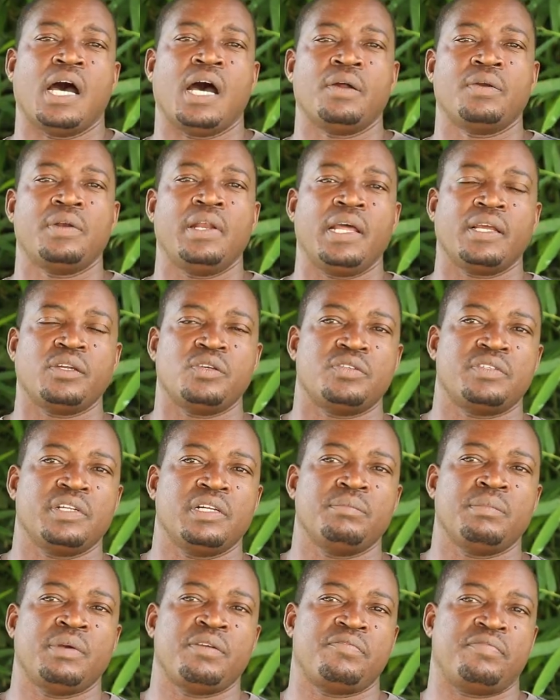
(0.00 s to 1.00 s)
I'd like to
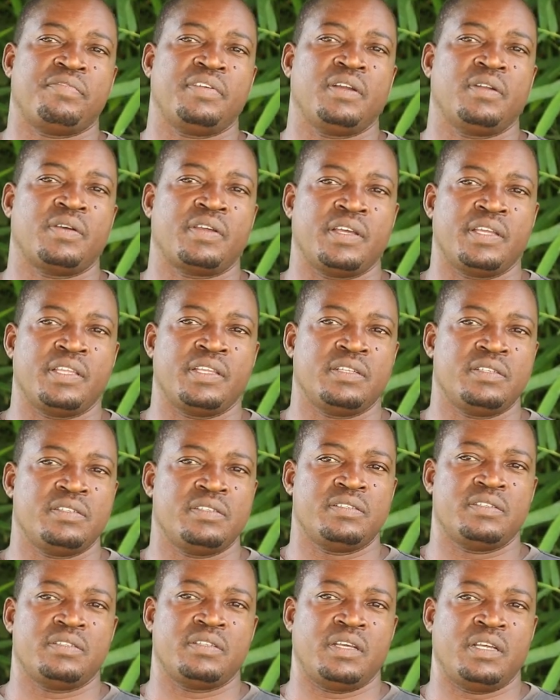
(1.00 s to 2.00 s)
tell my fellow
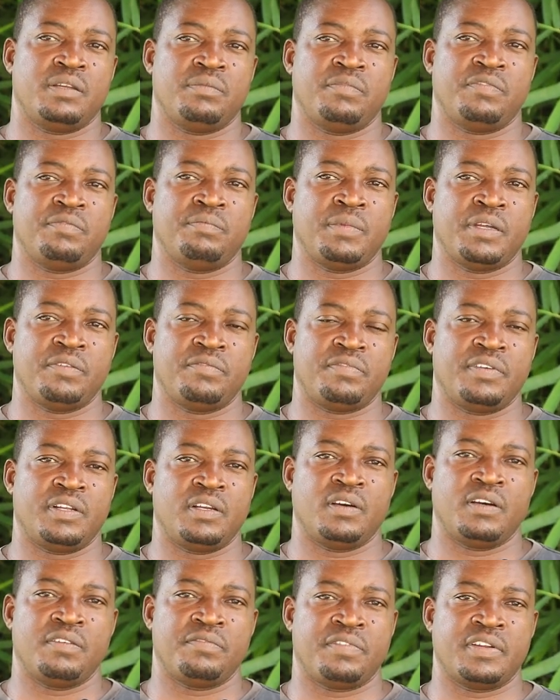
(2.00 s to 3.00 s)
Kenyans and my
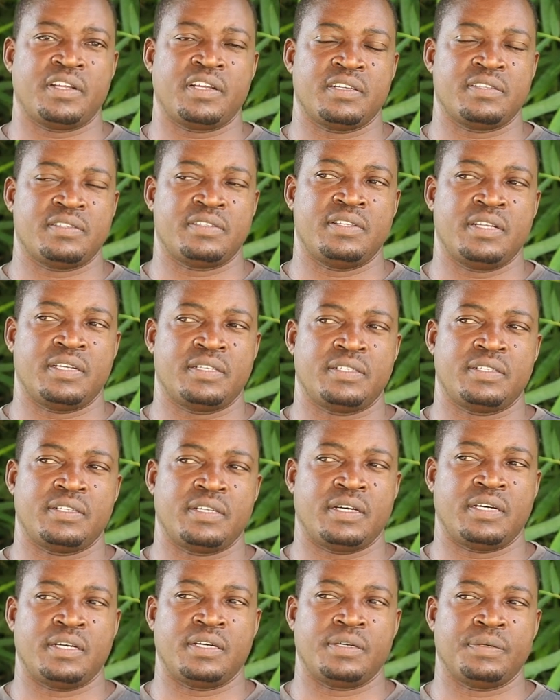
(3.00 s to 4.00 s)
fellow Africans that
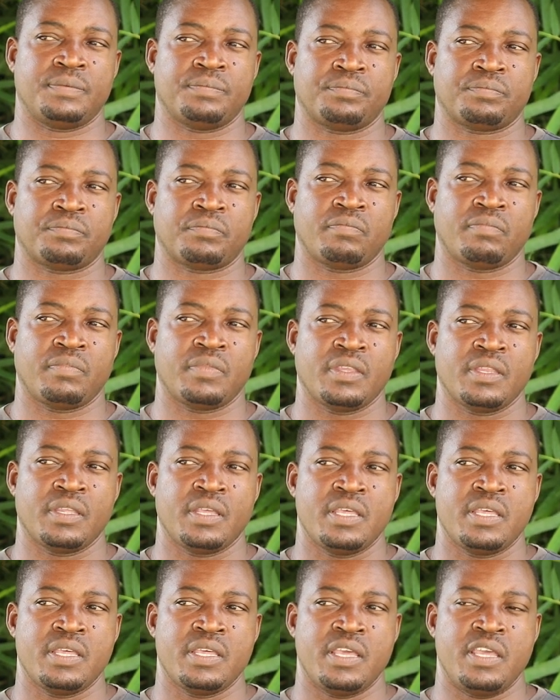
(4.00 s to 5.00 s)

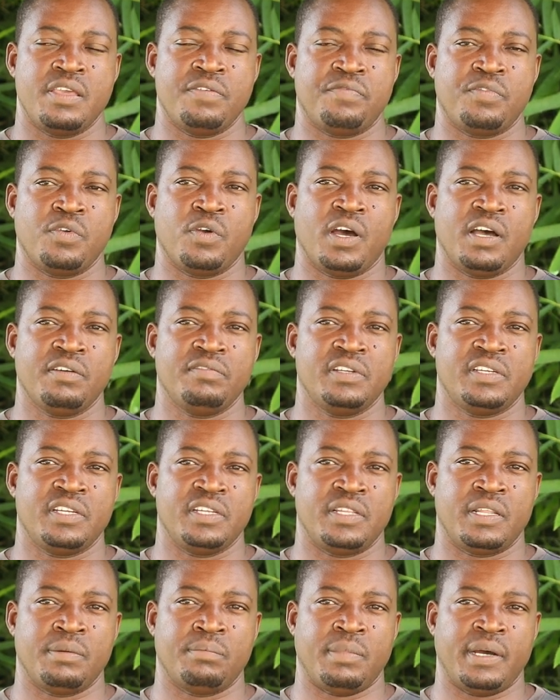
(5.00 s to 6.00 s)
if you have it
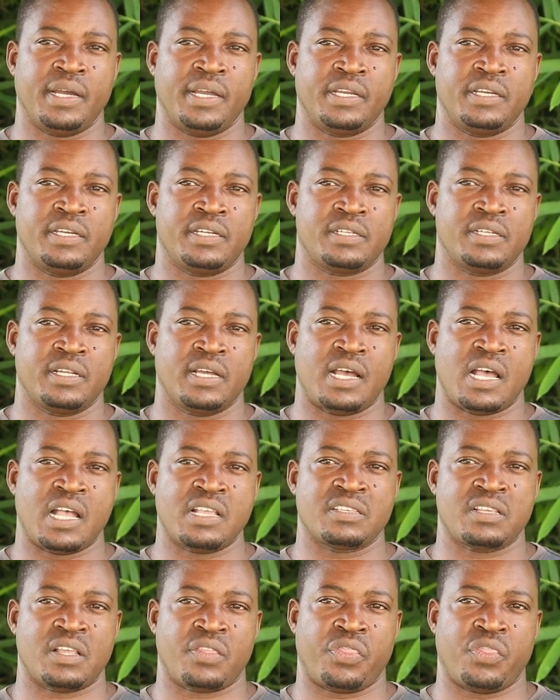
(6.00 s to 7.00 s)
in the mind
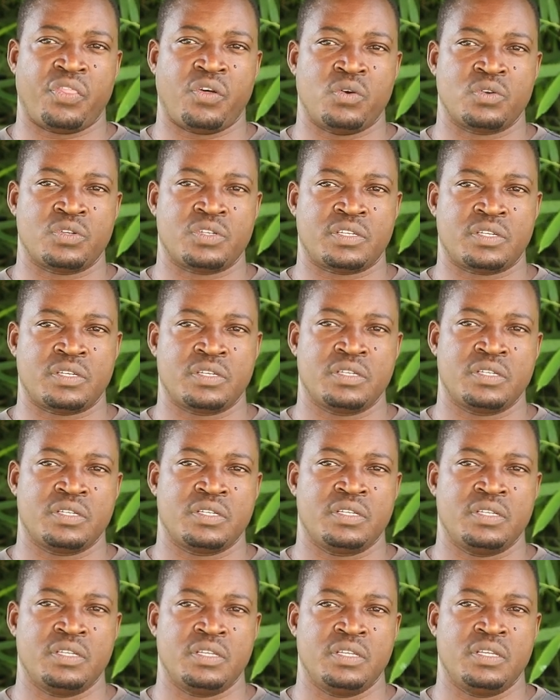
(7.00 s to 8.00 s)
as a thought,
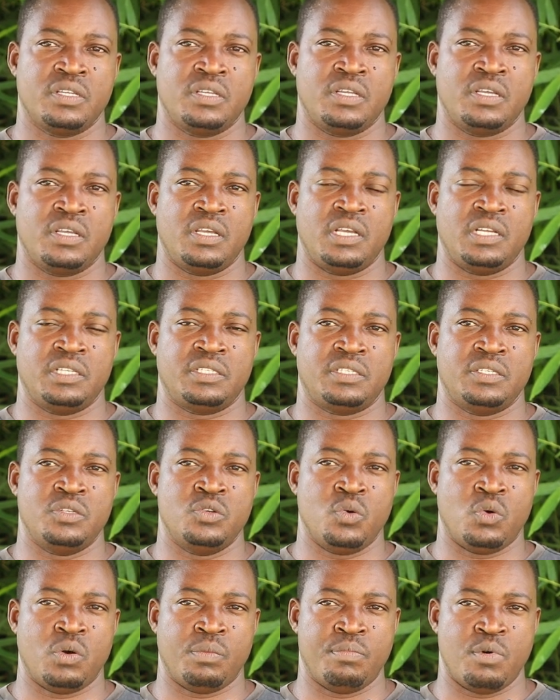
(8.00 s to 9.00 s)
it's
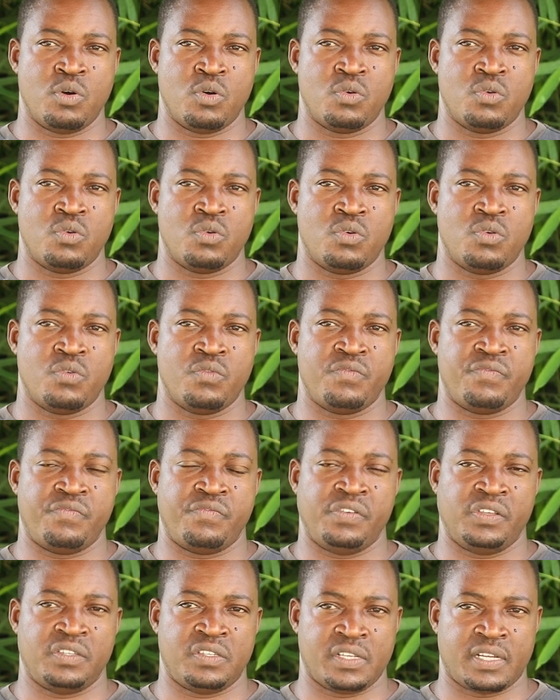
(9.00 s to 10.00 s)
doable
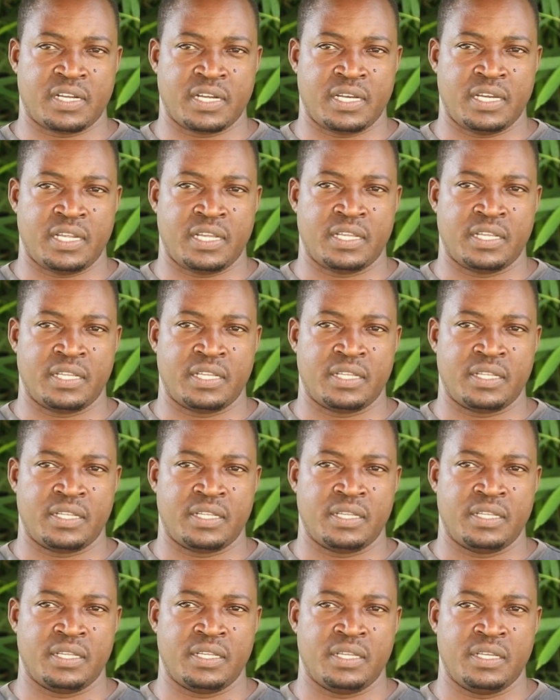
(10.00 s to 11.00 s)
physically.
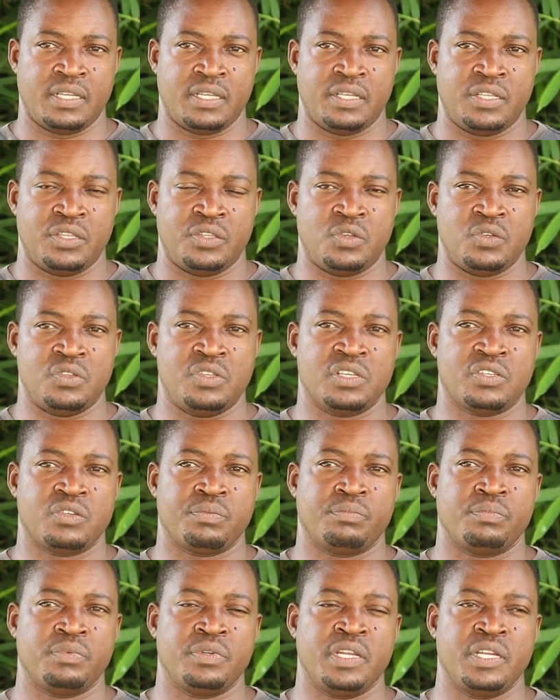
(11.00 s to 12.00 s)
You
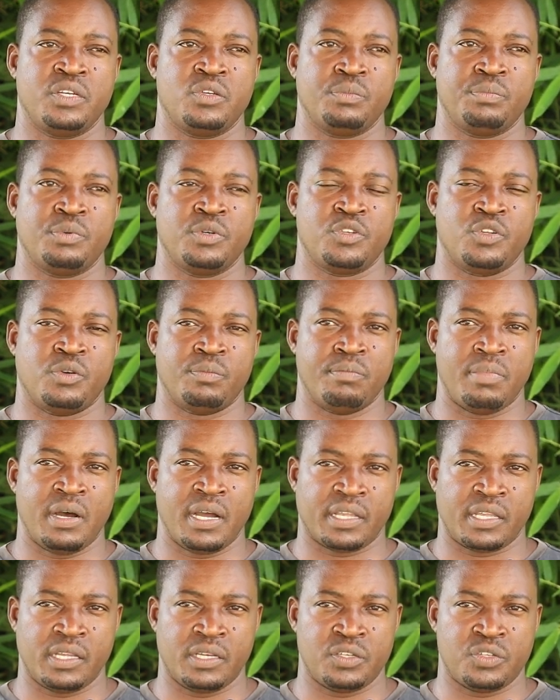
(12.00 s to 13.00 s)
just need to put your
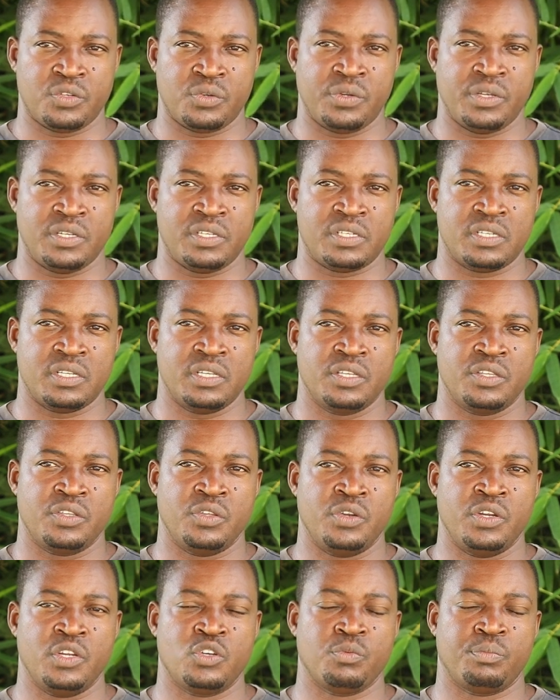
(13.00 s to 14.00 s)
back into it.
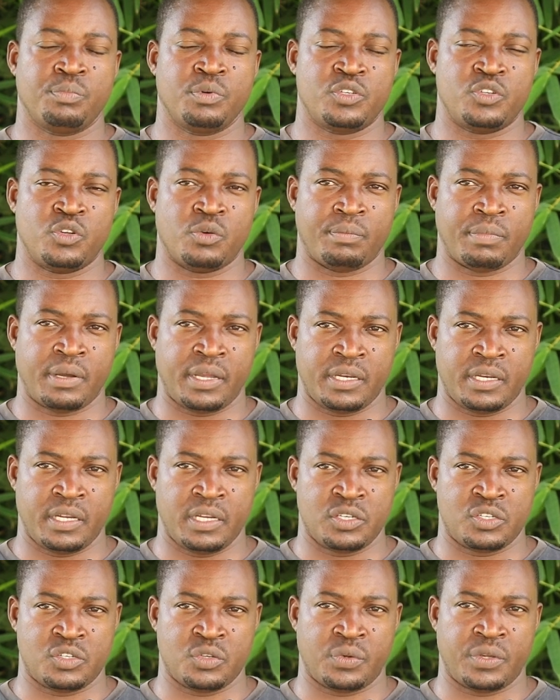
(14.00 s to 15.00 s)
You need to put your mind
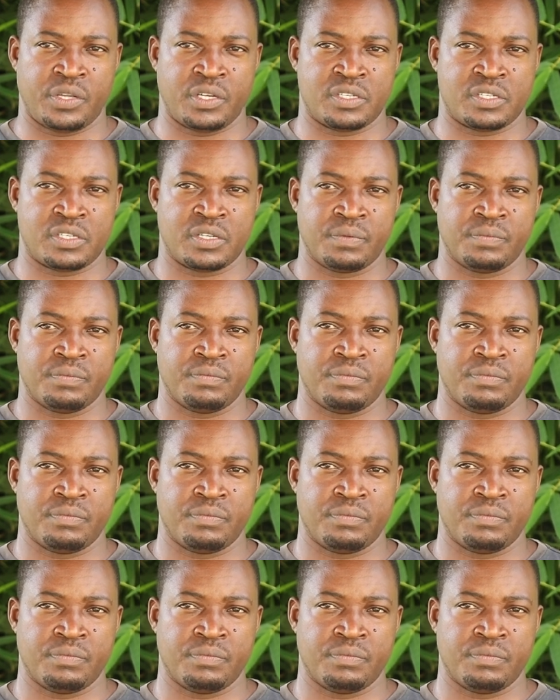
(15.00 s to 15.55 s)
into it.